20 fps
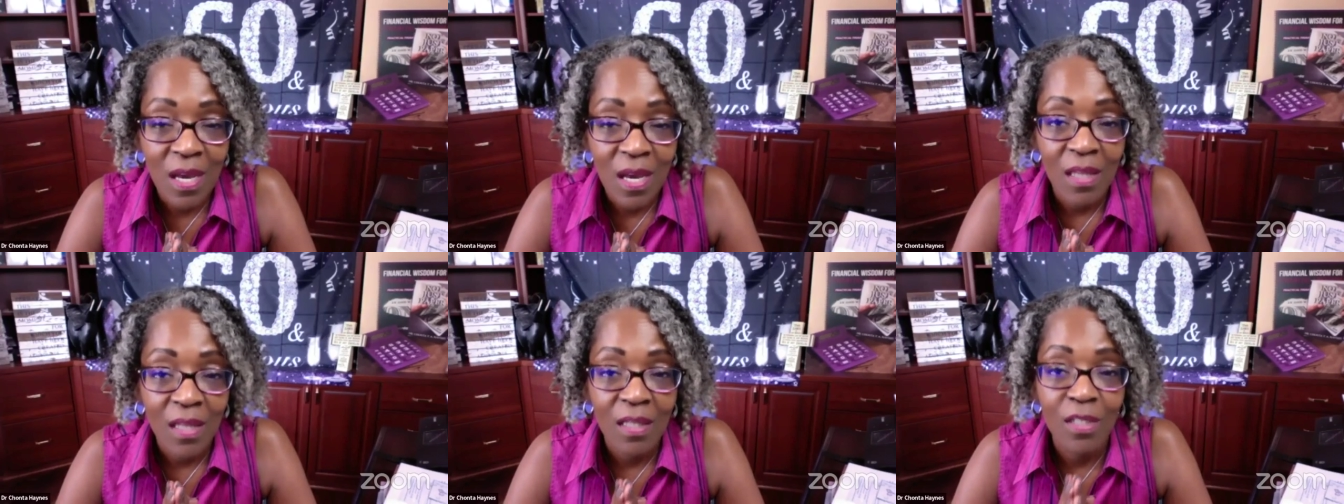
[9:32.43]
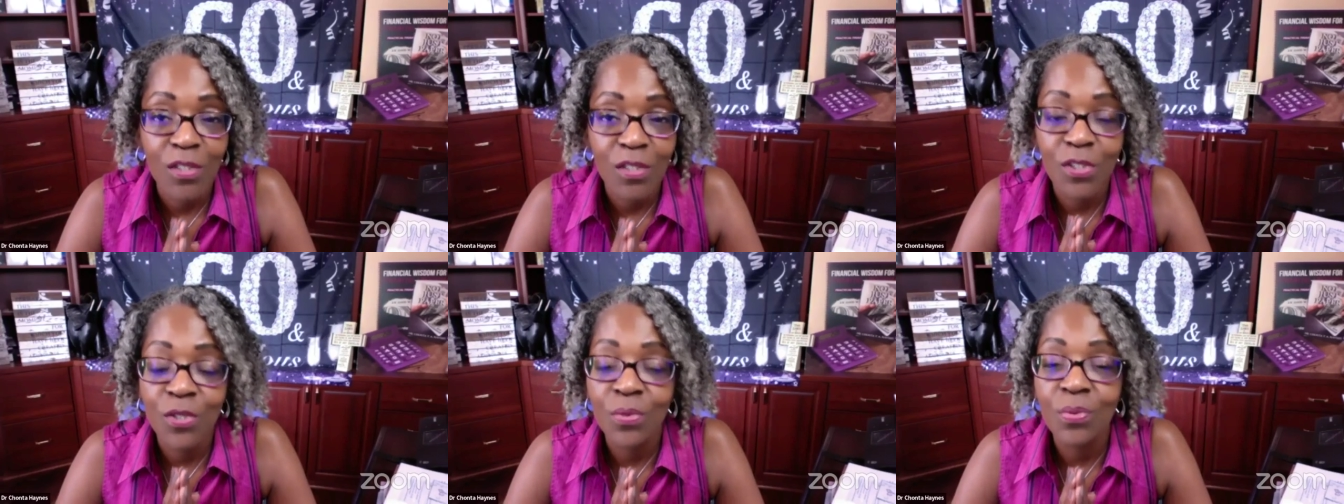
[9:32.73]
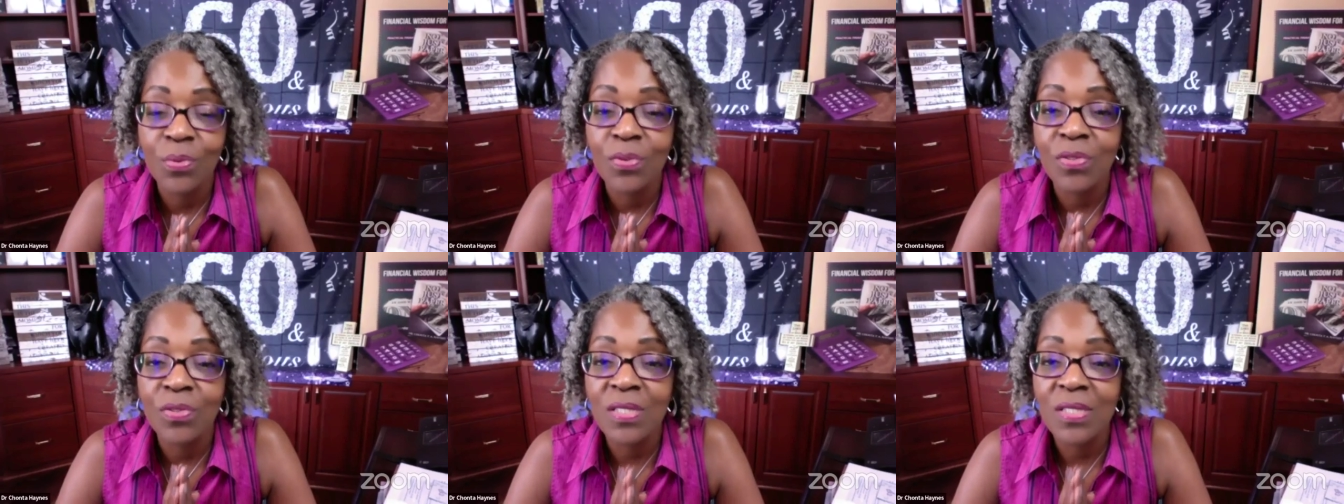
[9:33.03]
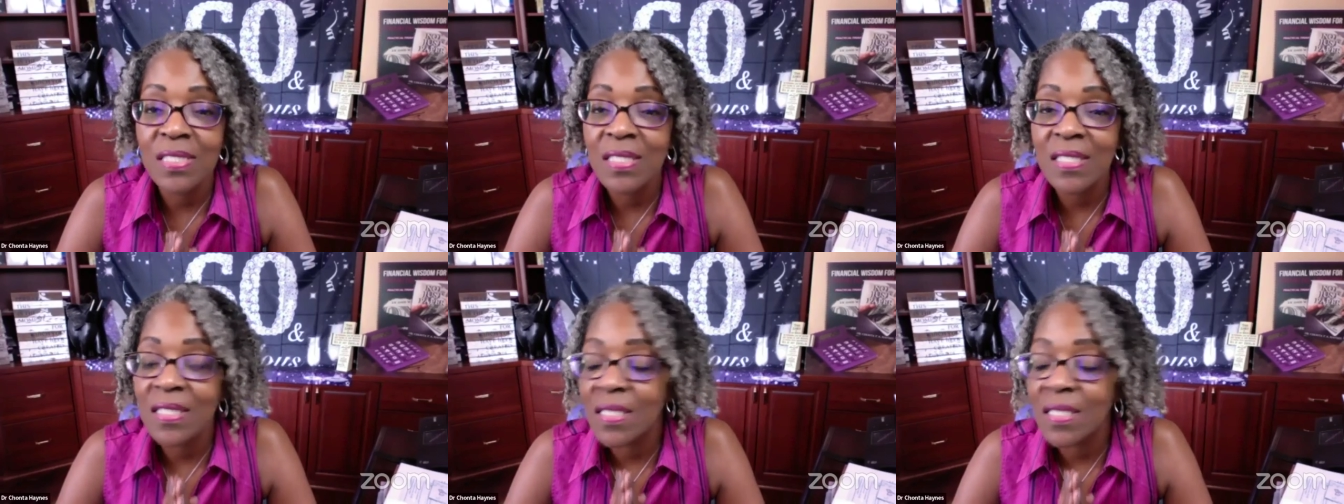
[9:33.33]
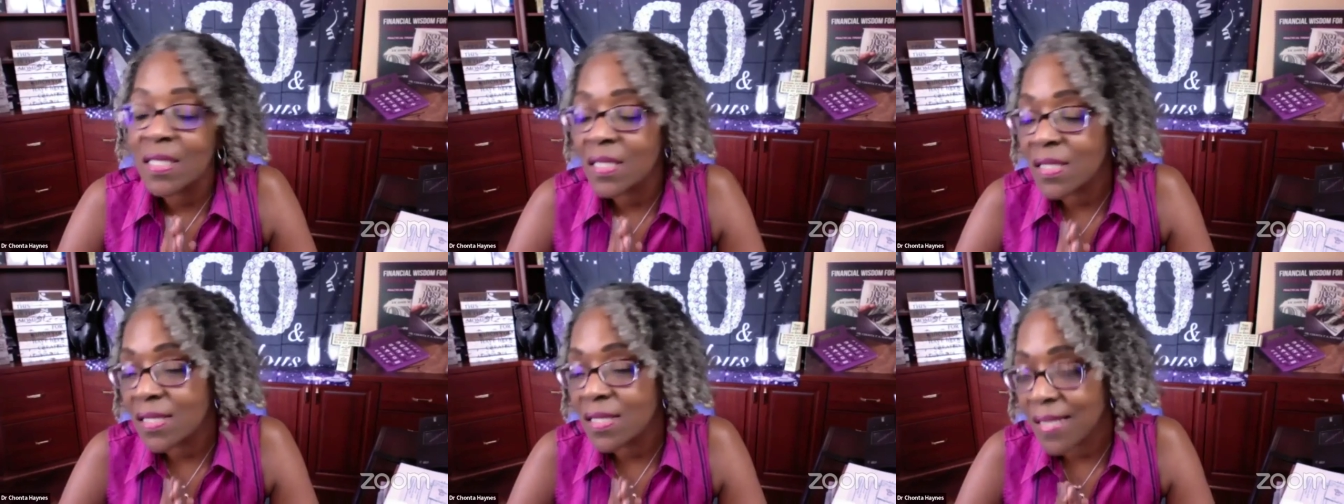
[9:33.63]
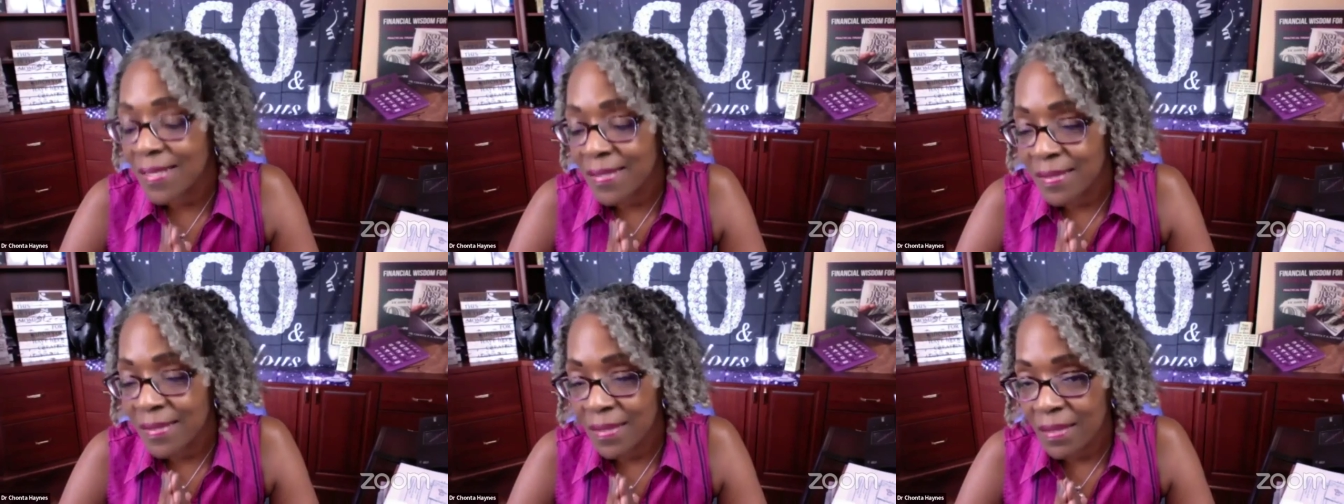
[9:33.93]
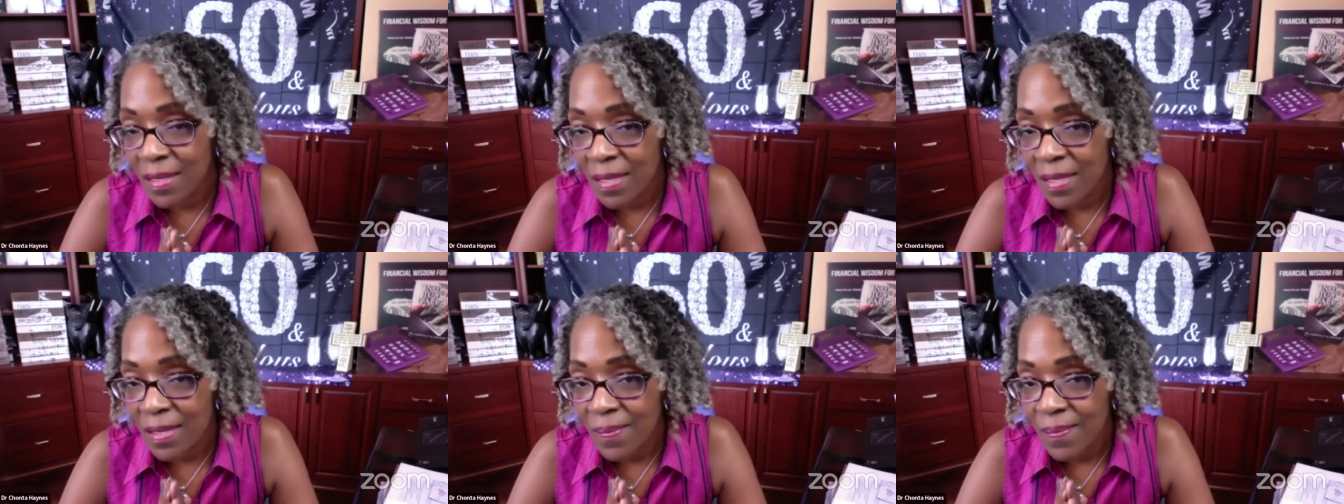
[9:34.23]
that you will see the
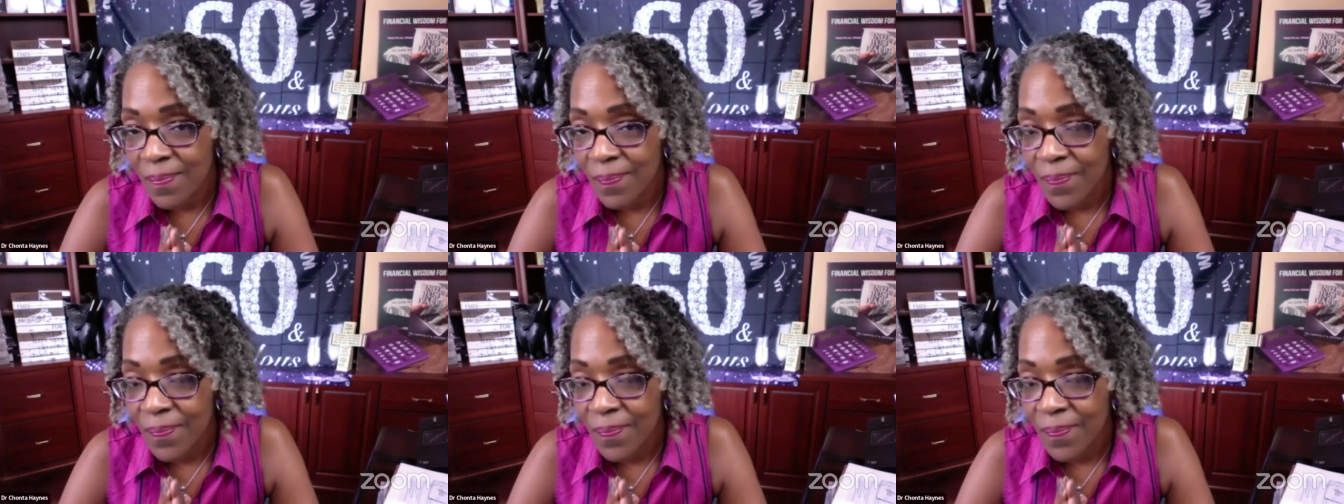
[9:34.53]
necessity